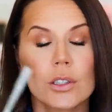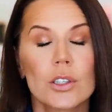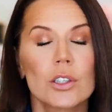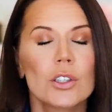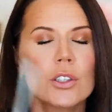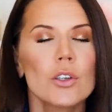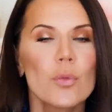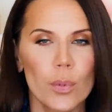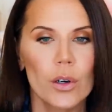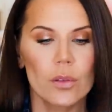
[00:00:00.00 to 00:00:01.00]

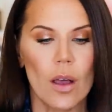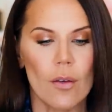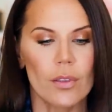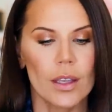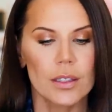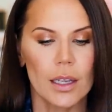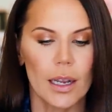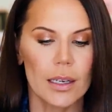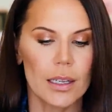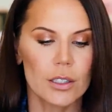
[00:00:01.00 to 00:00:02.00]
super love this and
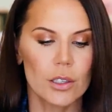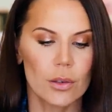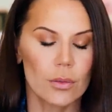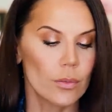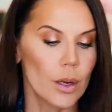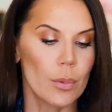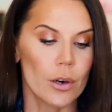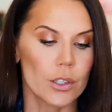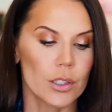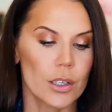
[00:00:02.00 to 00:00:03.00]
I need to
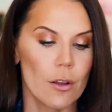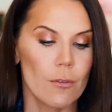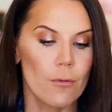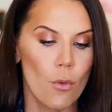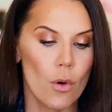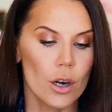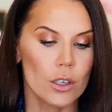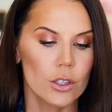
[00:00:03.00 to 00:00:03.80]
repurchase it for